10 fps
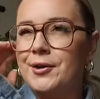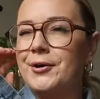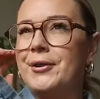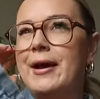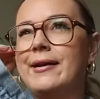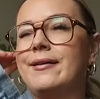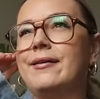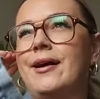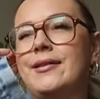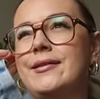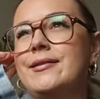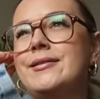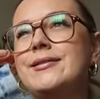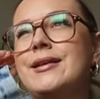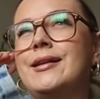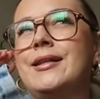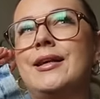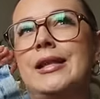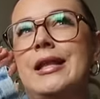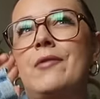There are like, I think this is like the
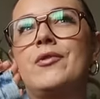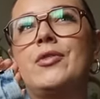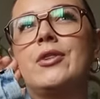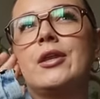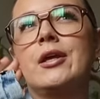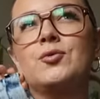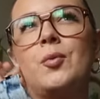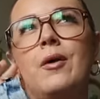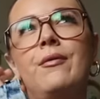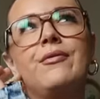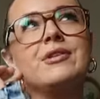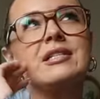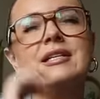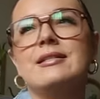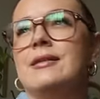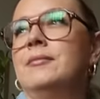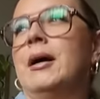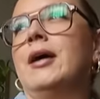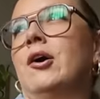11th 12th season, my